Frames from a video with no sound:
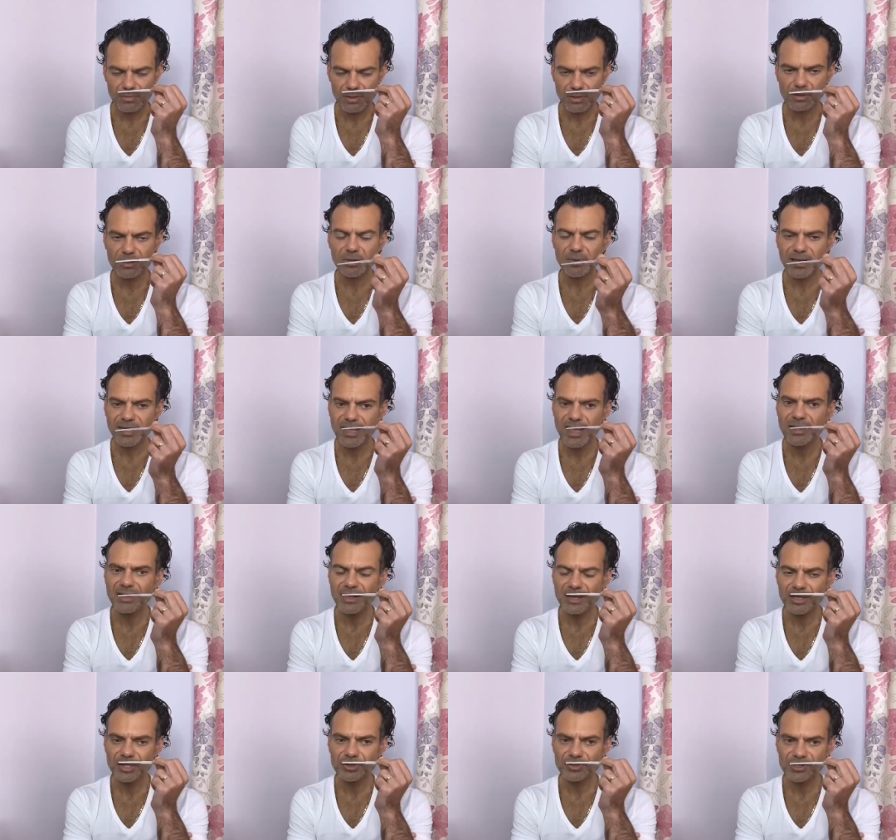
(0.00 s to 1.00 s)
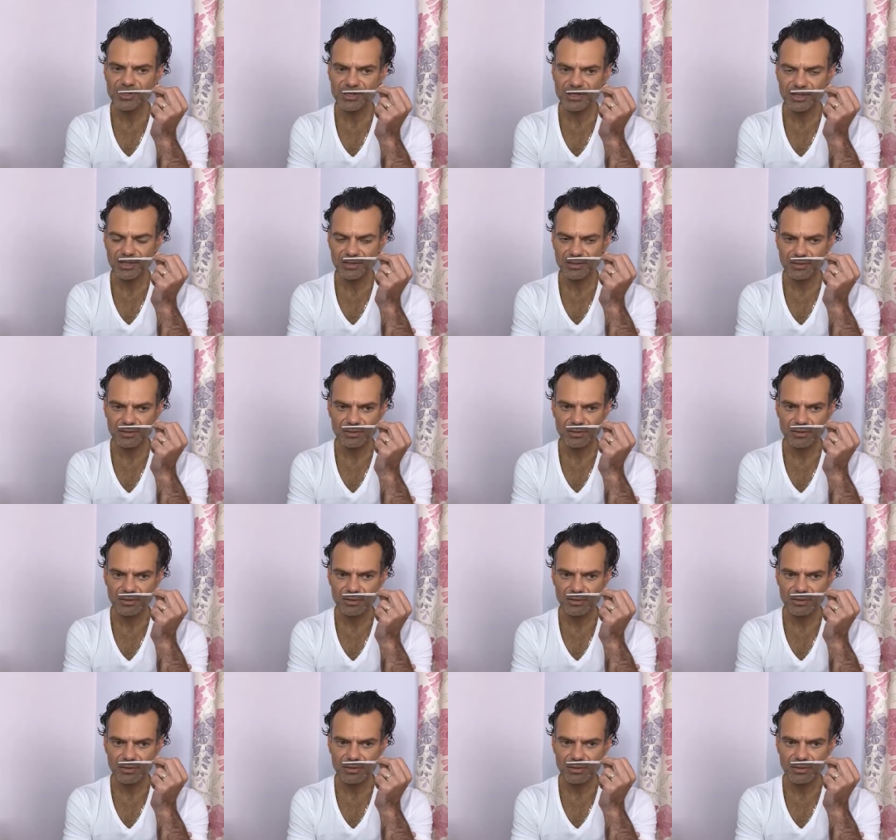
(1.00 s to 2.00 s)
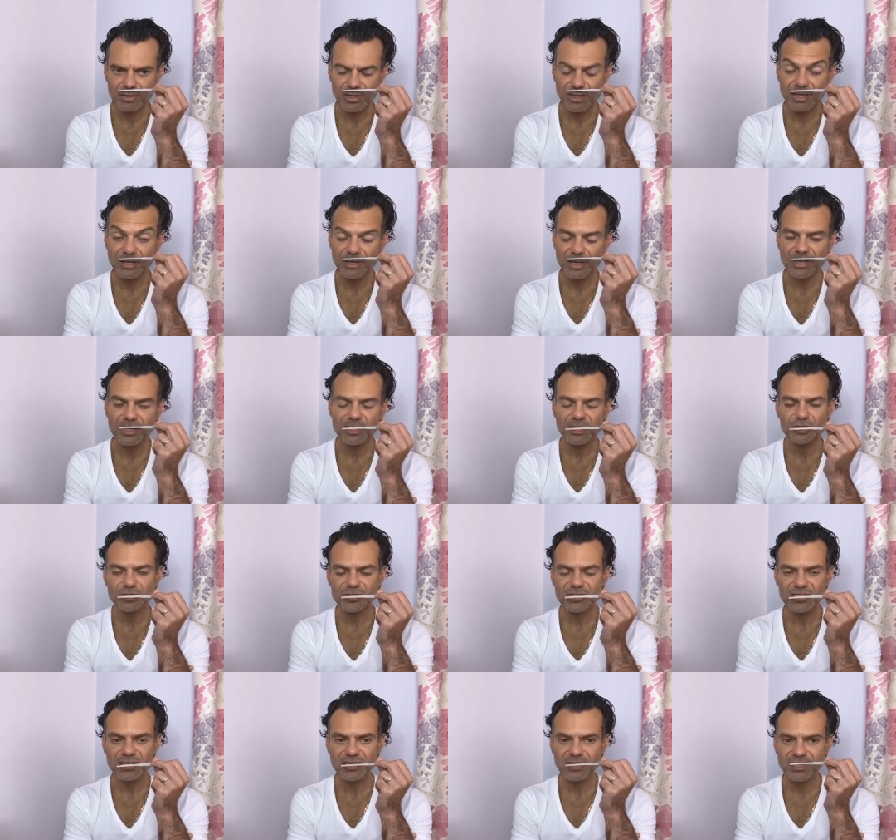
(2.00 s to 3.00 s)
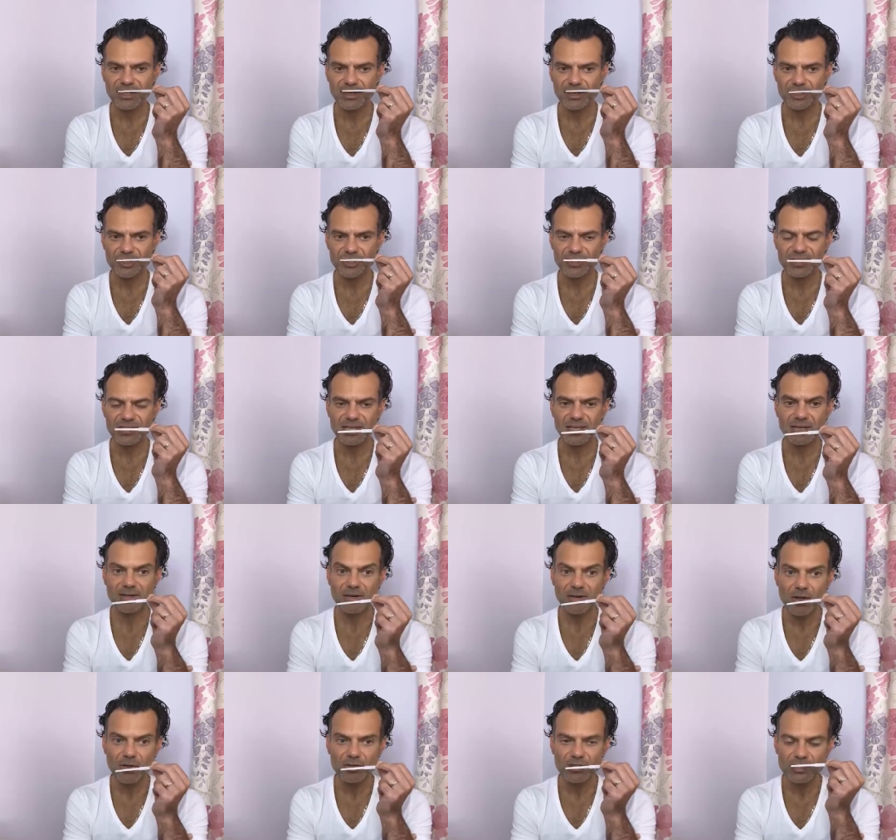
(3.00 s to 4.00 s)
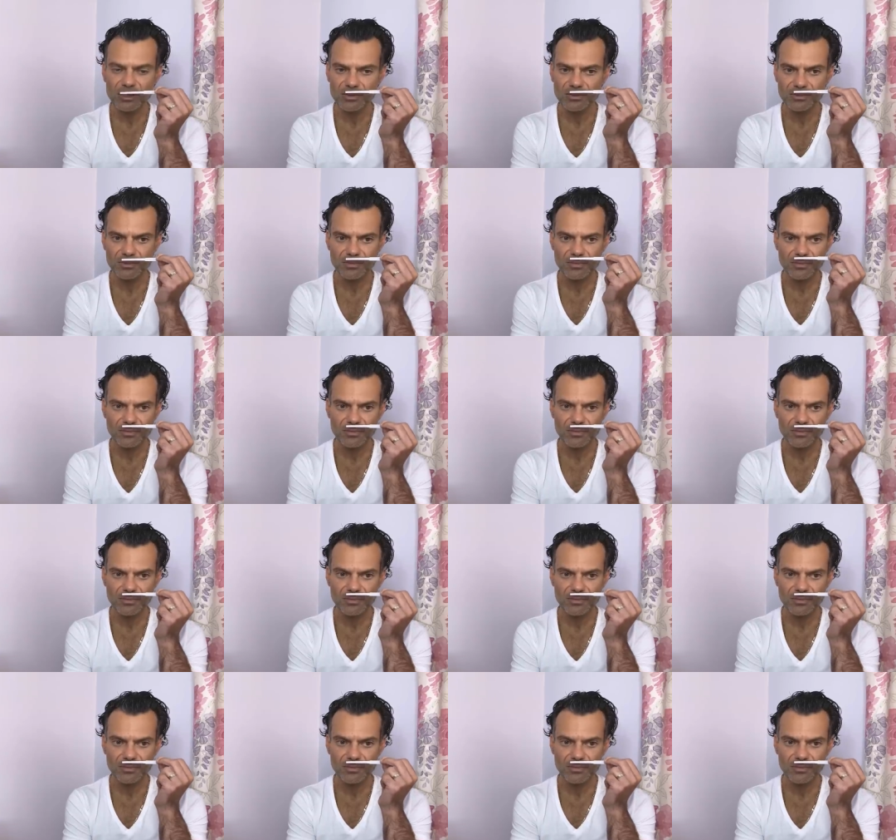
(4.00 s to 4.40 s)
Although, again, interesting, in, interestingly, I should say, not,